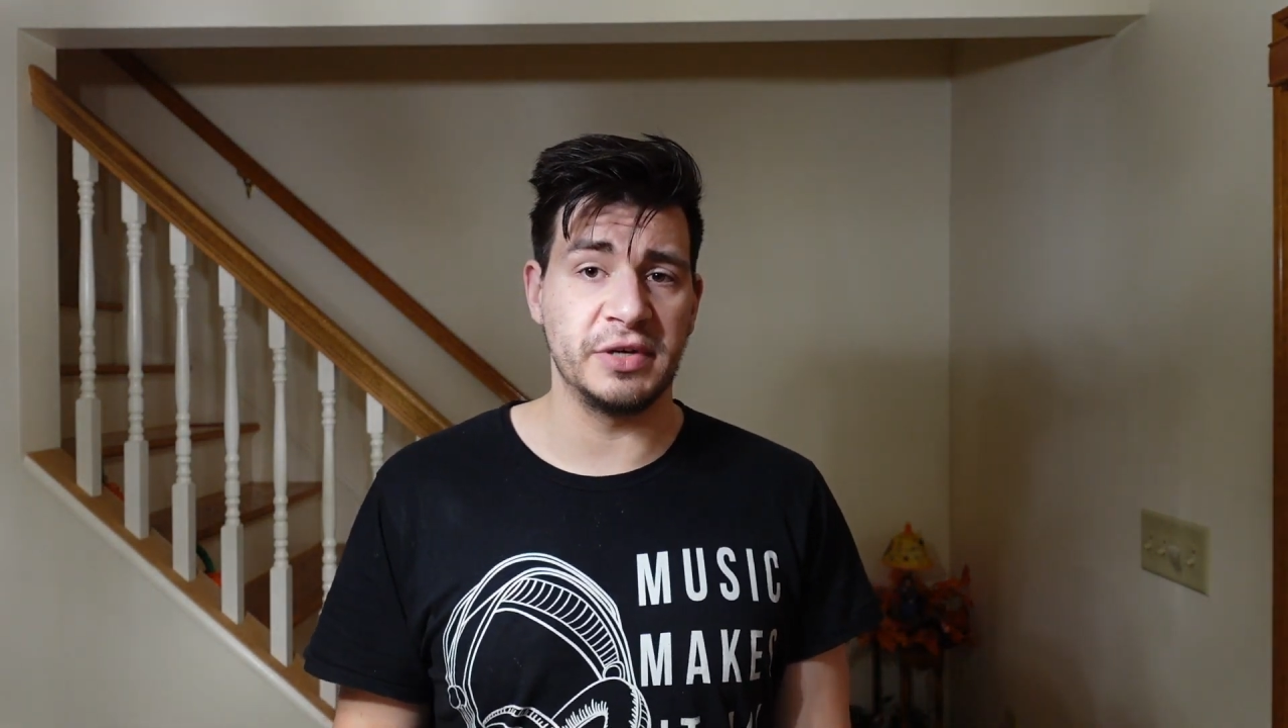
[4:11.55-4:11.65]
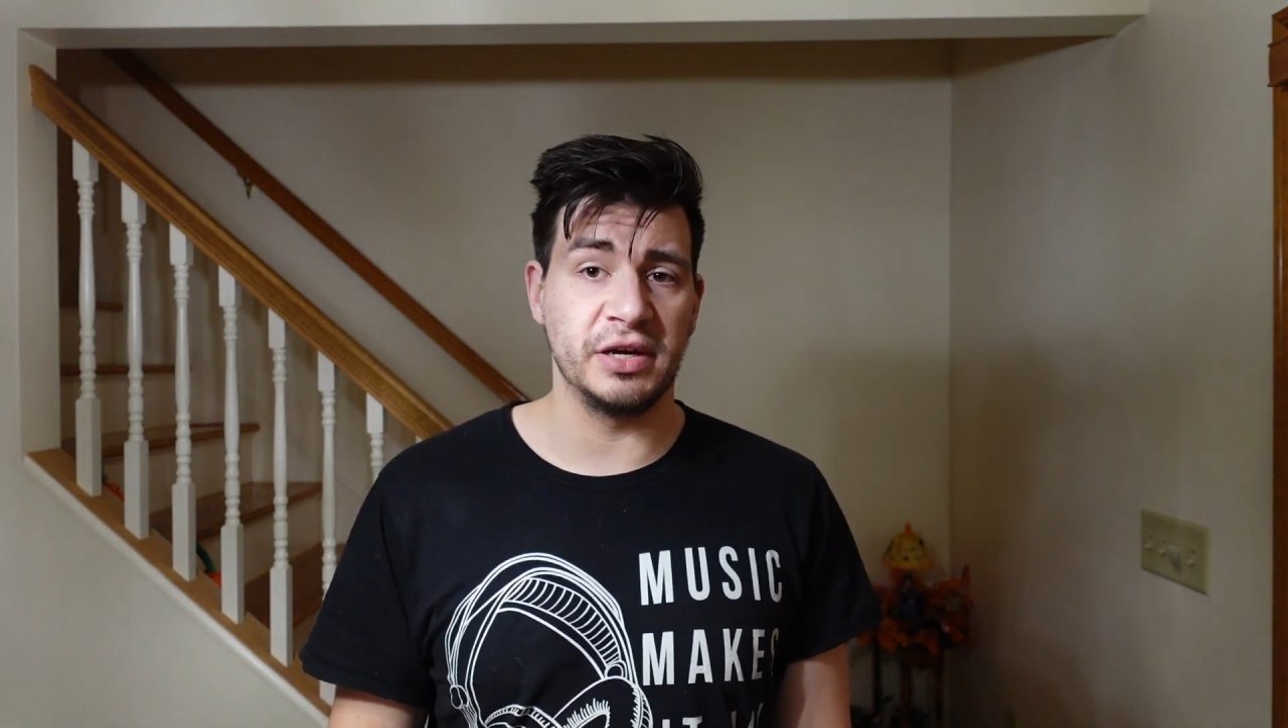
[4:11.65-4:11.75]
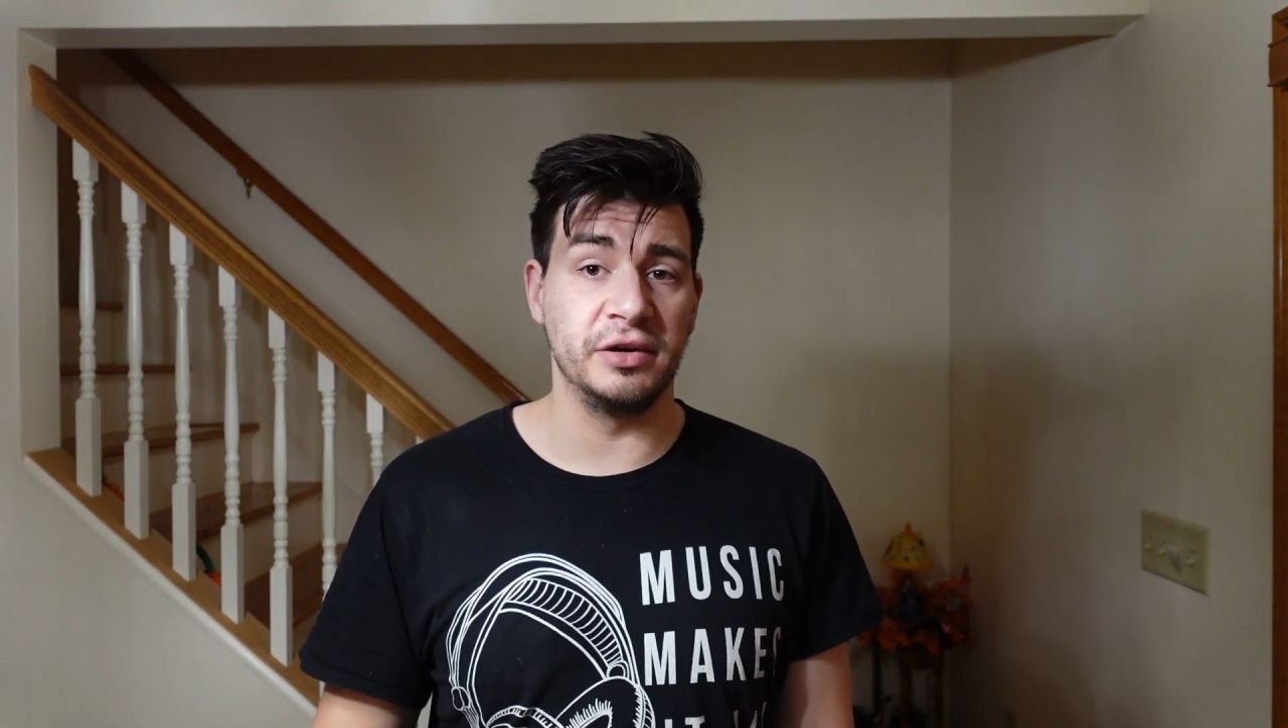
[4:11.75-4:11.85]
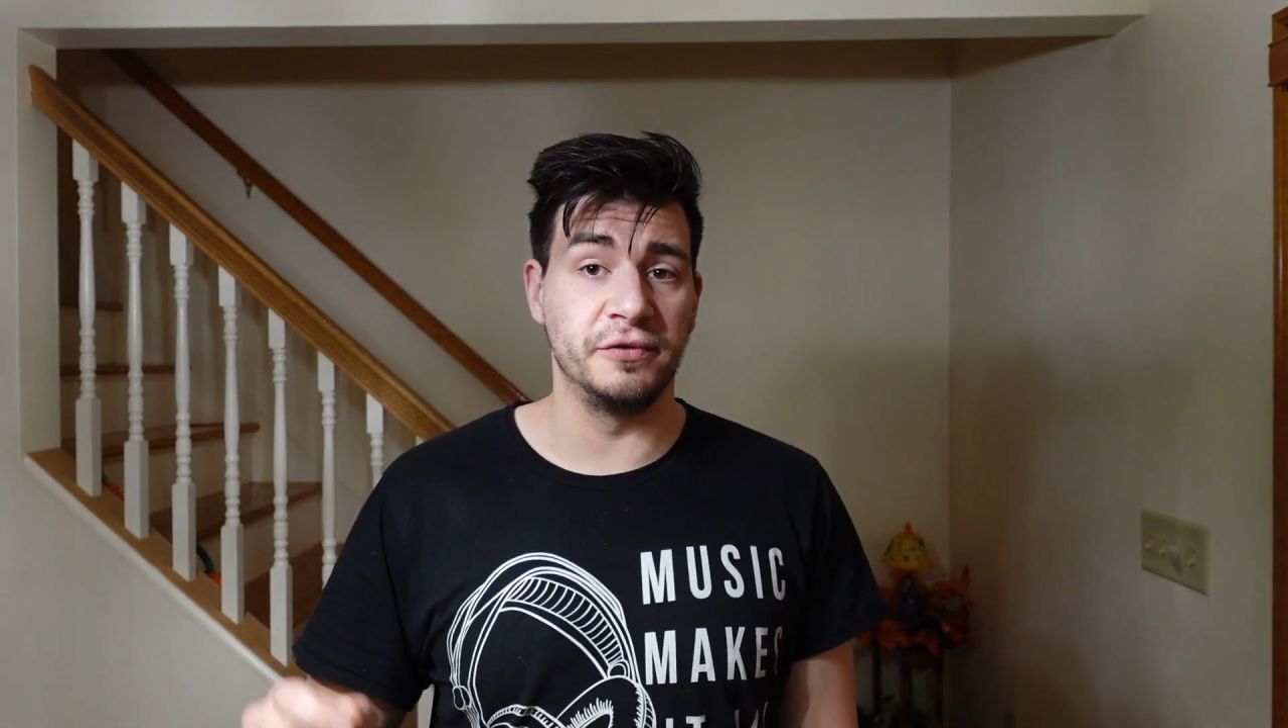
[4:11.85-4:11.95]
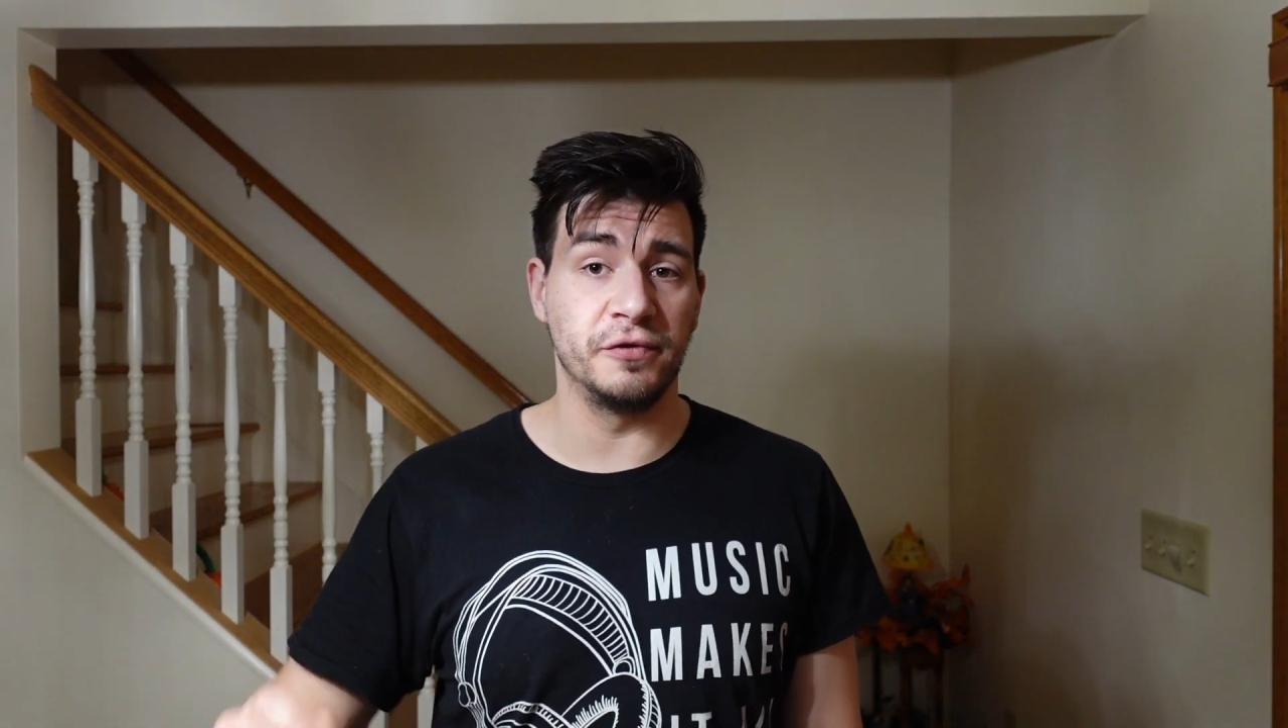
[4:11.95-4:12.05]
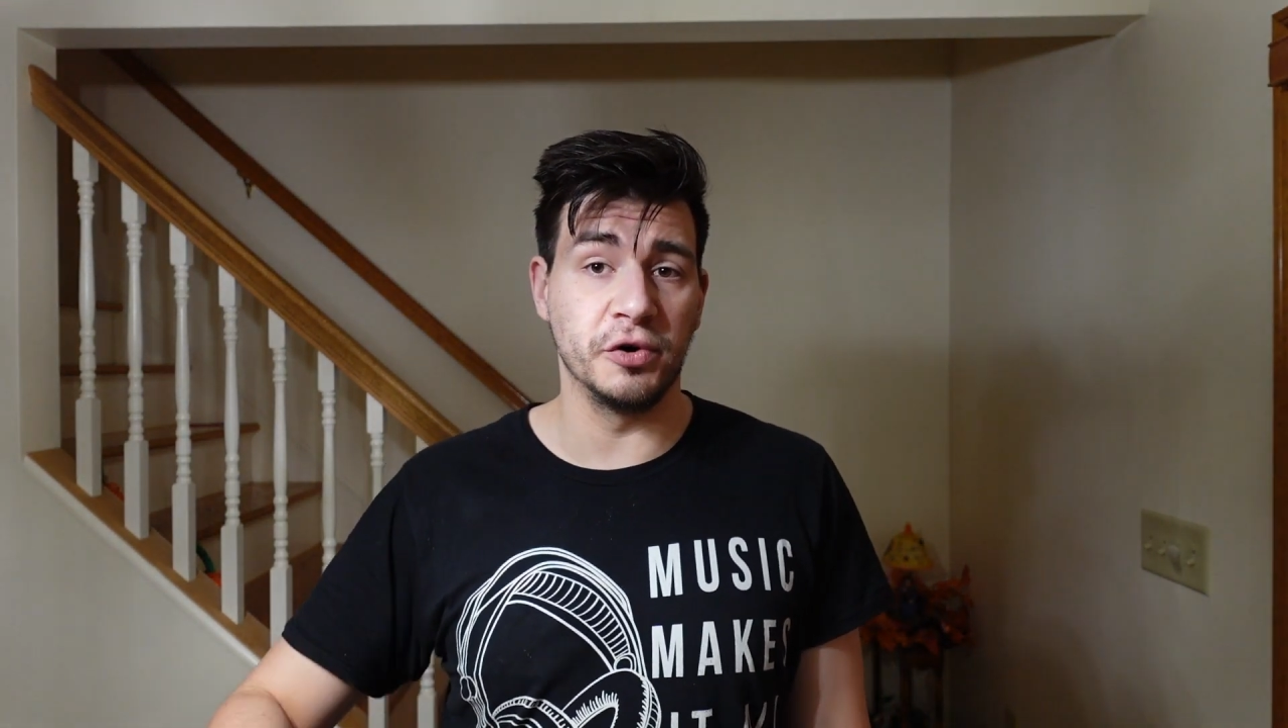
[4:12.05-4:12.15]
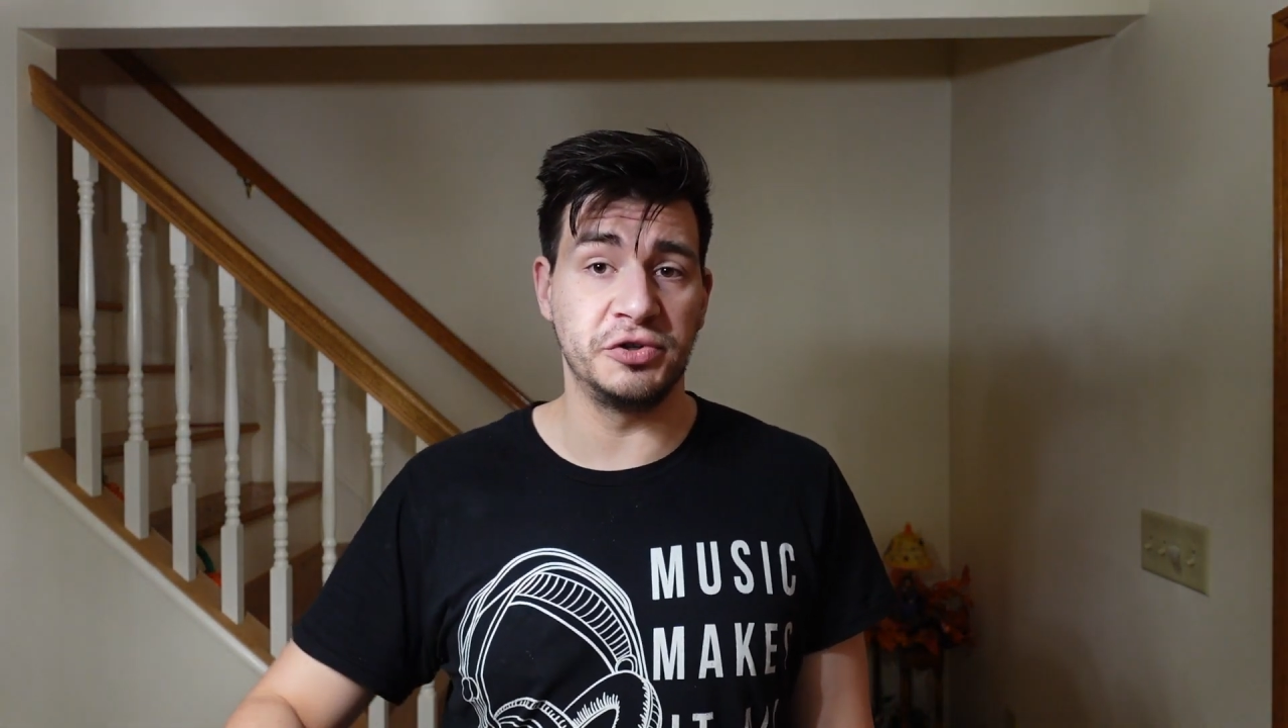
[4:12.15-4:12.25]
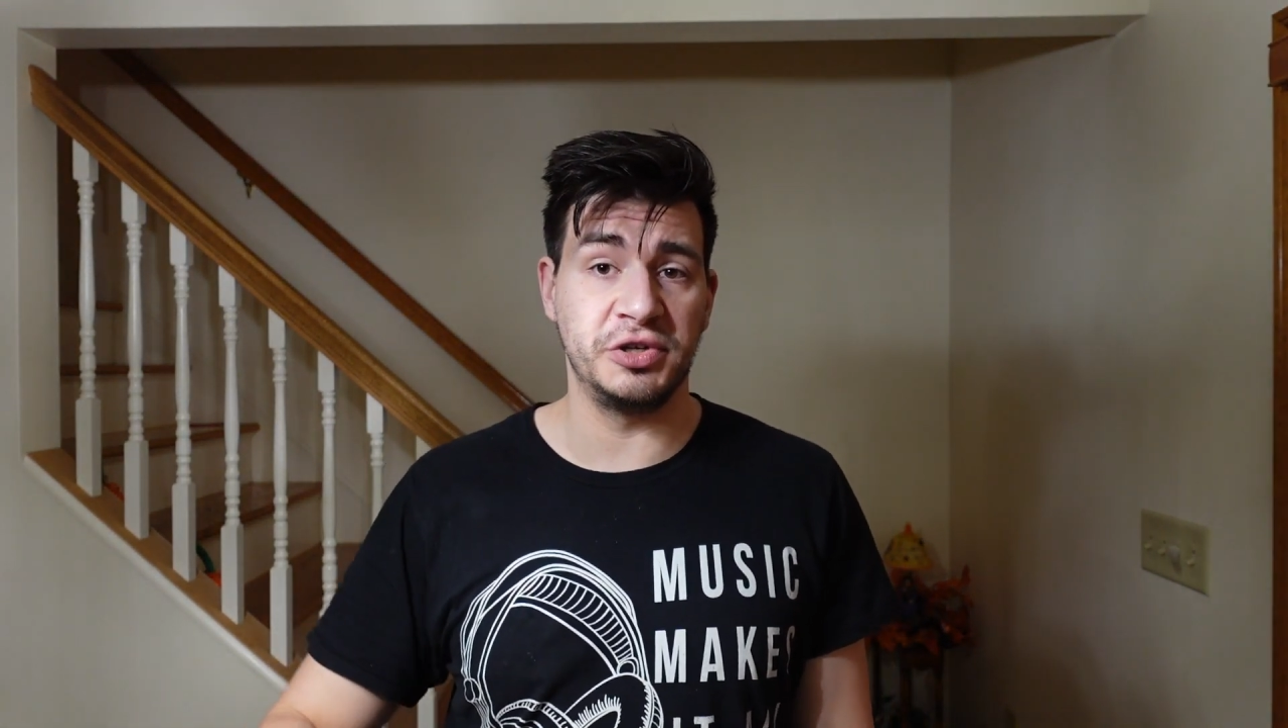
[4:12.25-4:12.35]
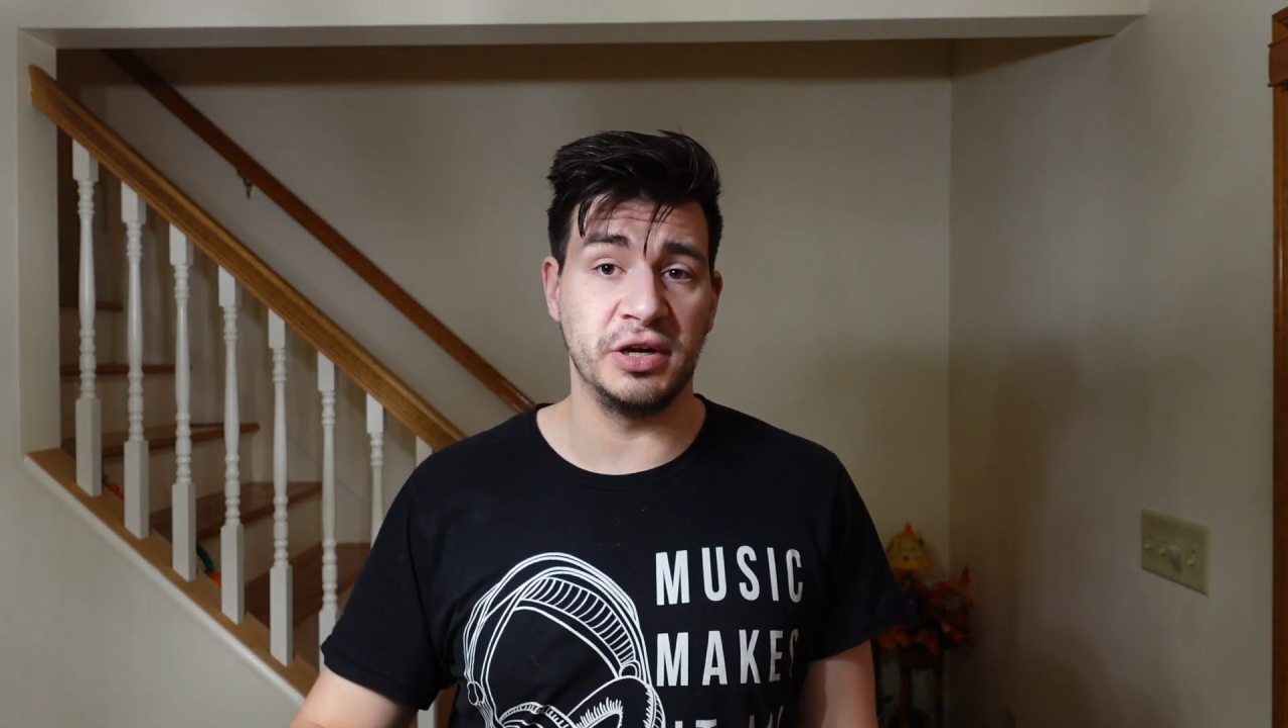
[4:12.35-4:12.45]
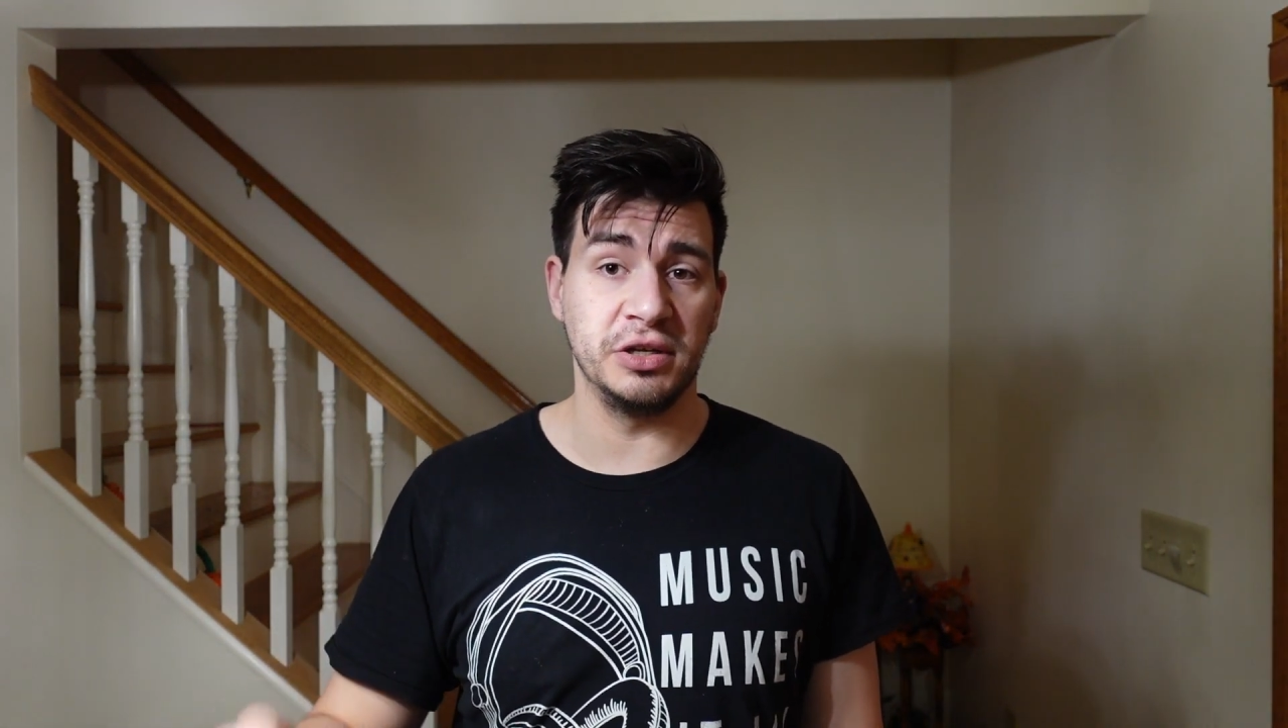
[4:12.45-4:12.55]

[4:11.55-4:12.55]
and converts it